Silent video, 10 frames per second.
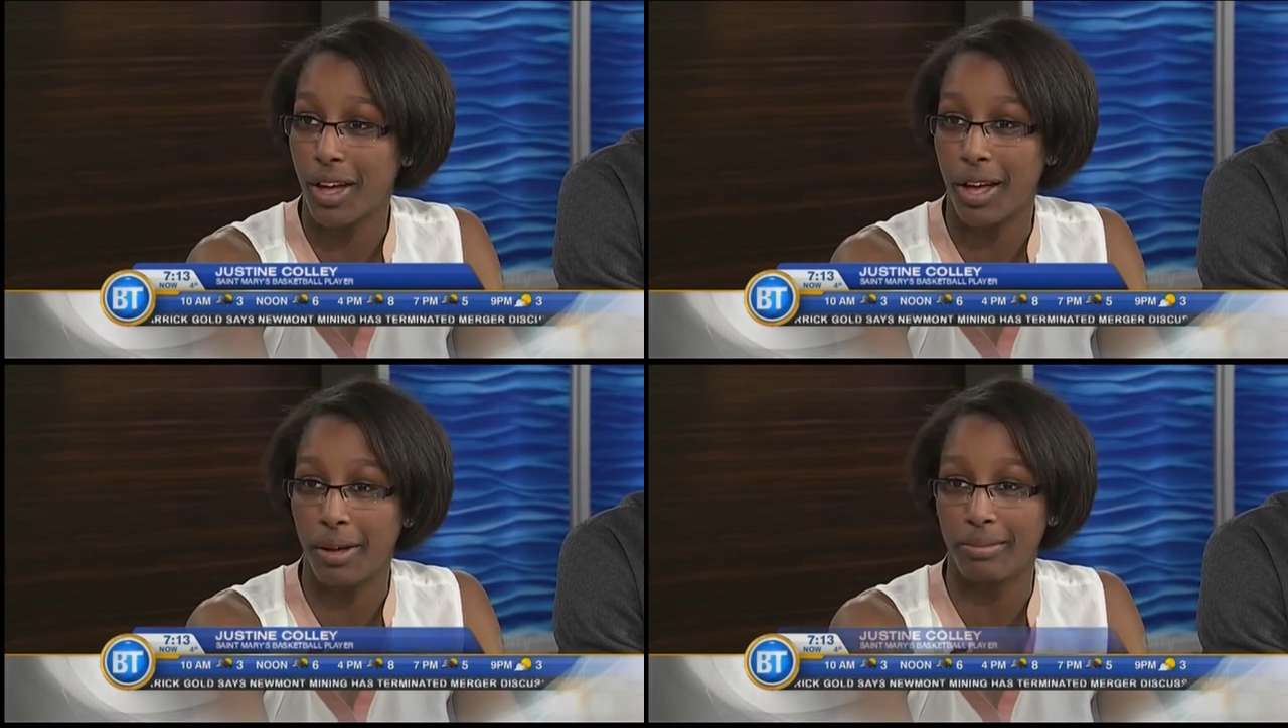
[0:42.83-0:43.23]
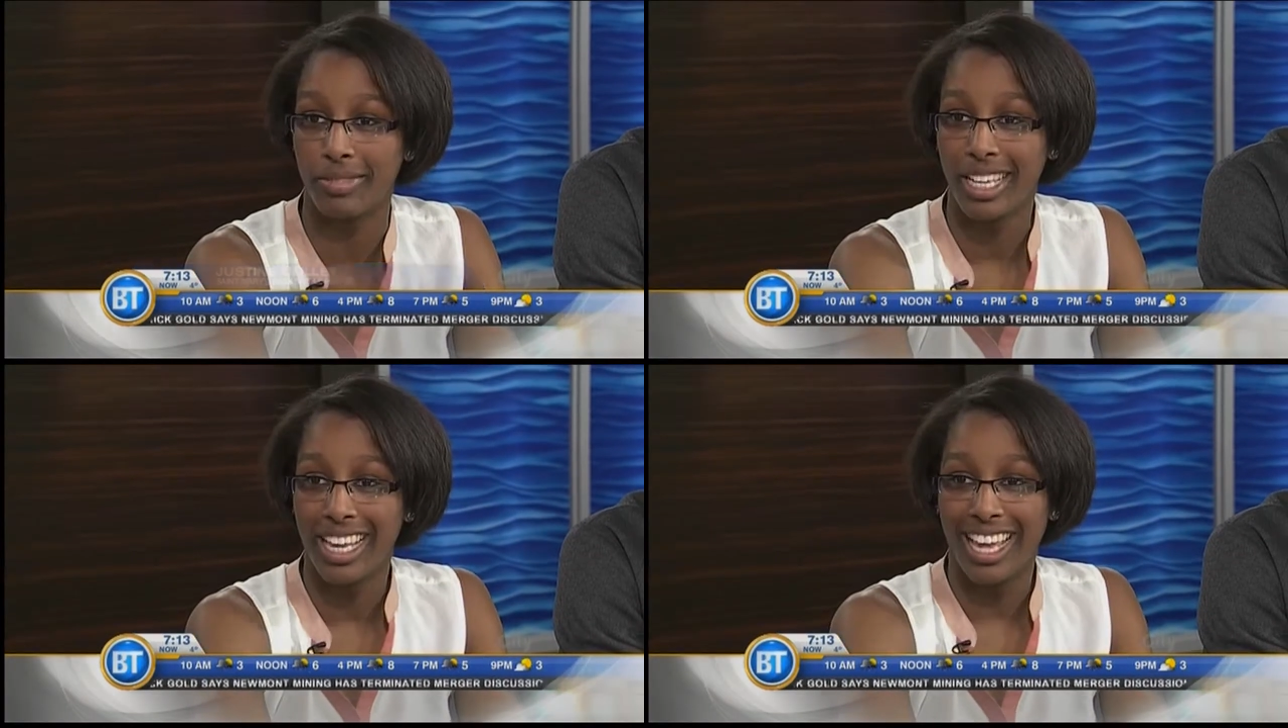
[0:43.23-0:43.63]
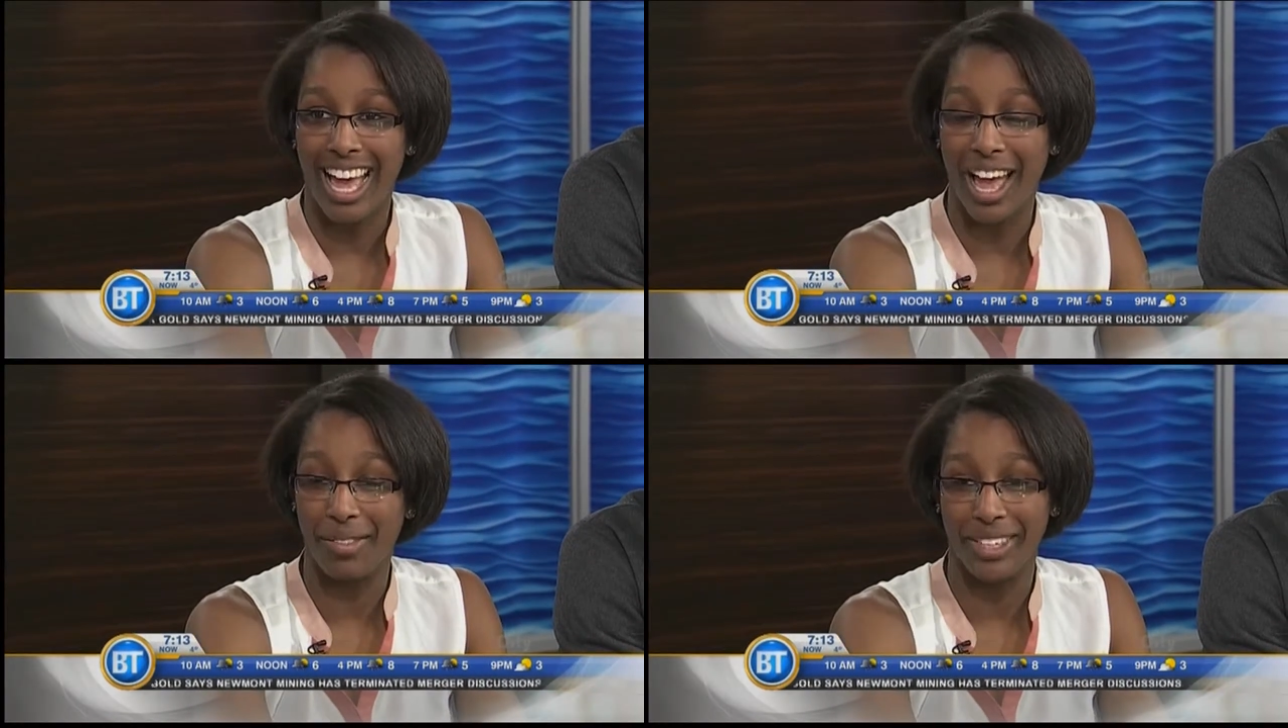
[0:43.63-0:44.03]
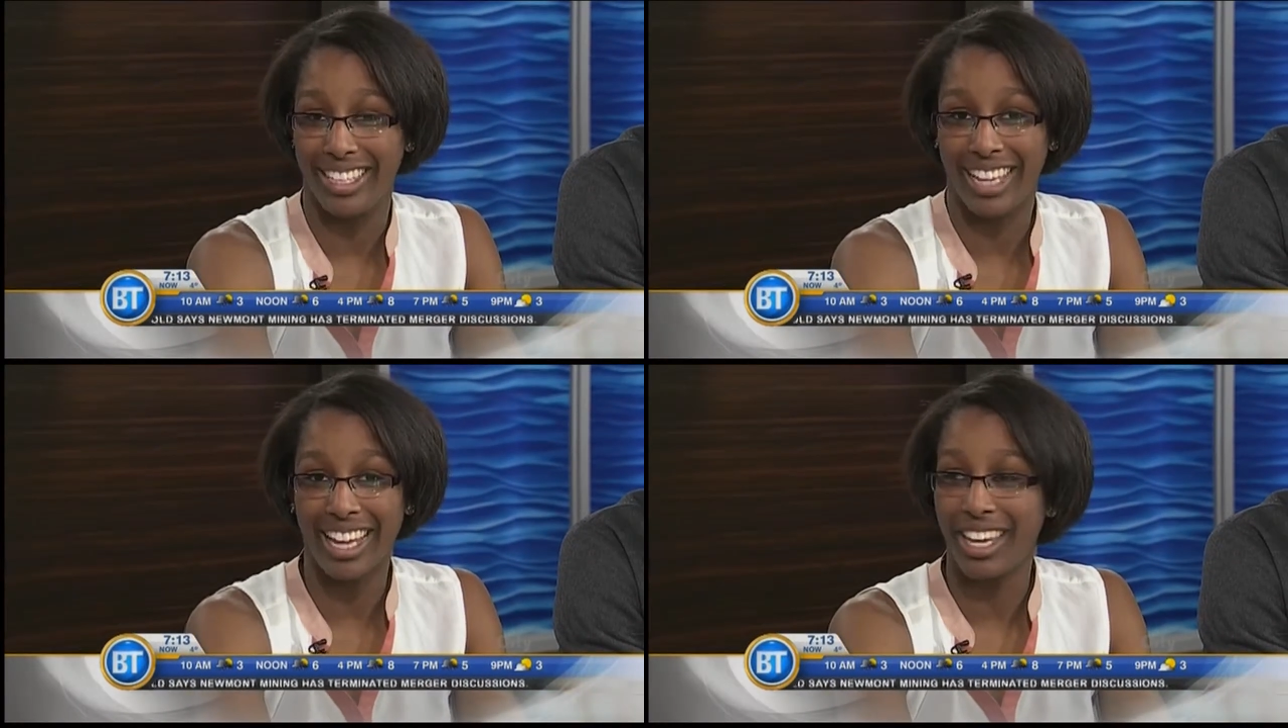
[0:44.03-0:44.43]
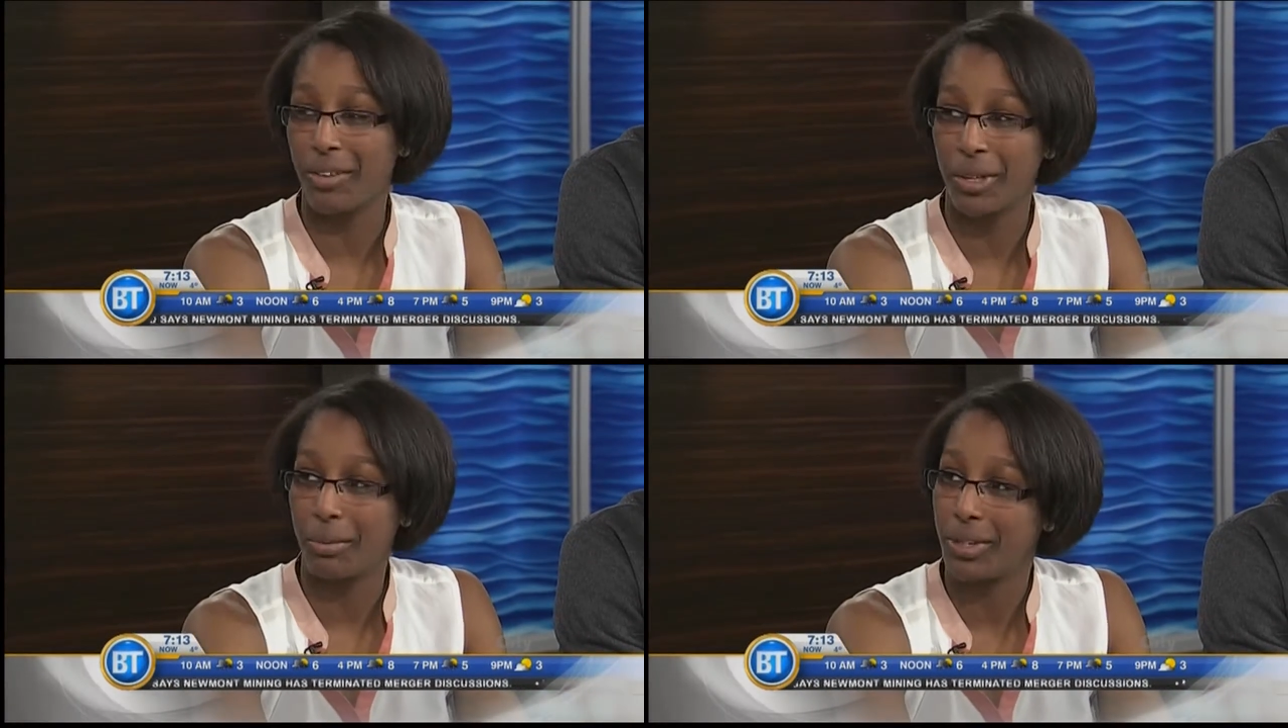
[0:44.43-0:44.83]
Um, I mean, I
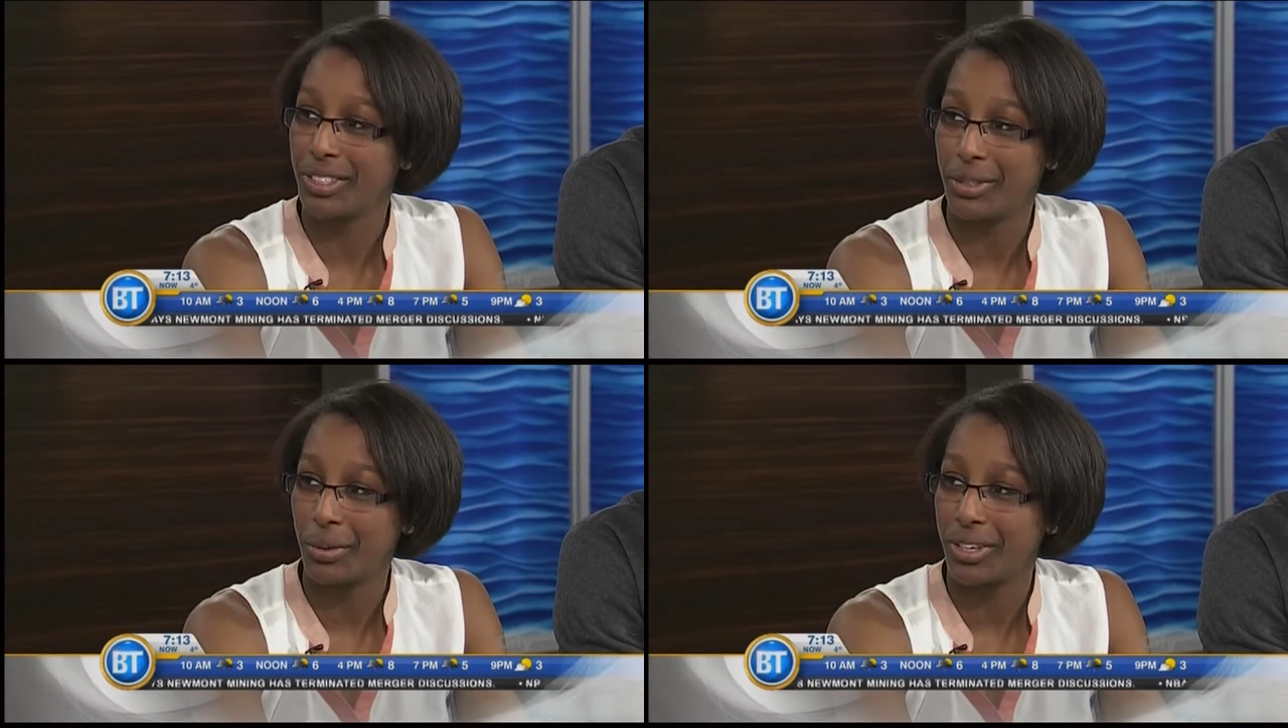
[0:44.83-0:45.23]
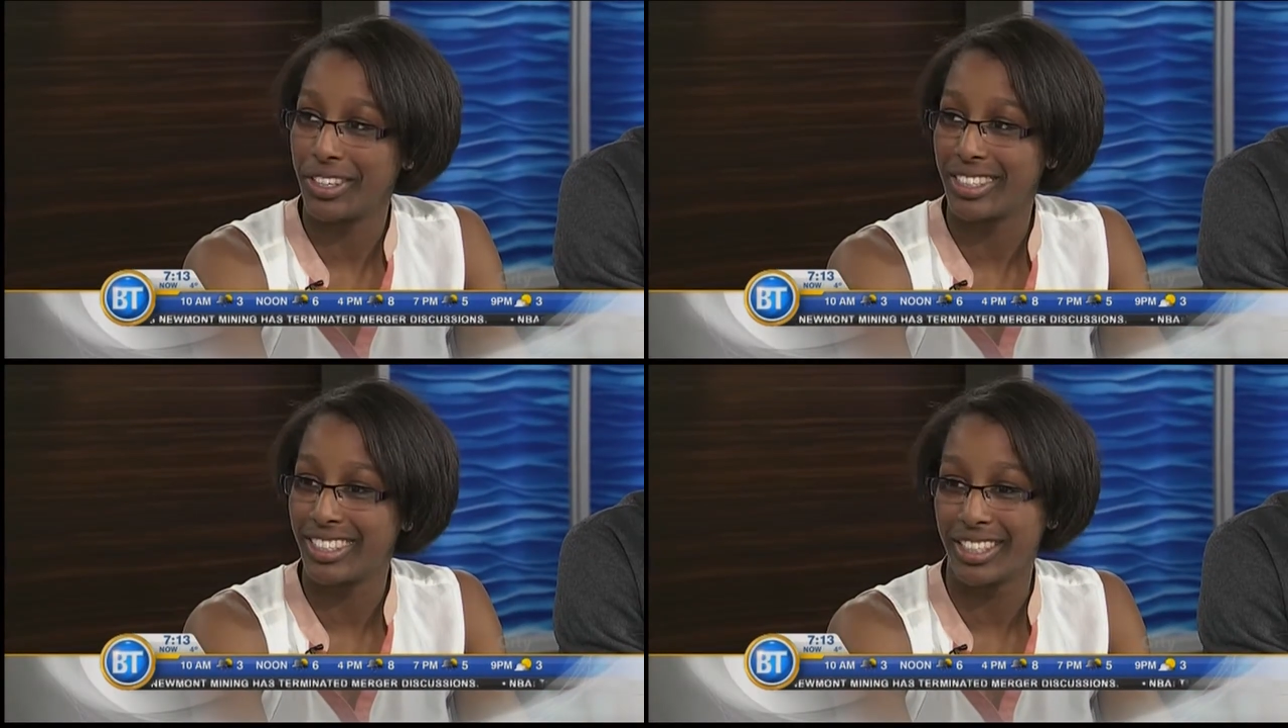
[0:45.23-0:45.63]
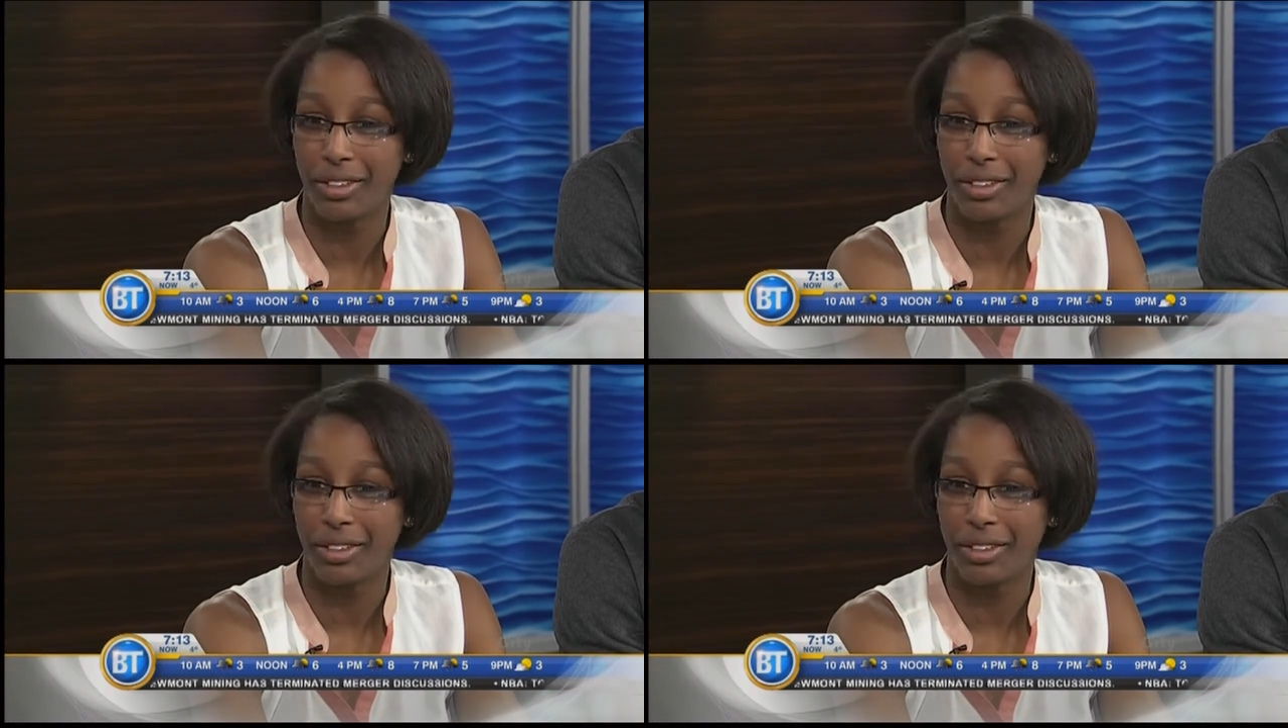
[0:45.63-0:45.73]
can't really put into words.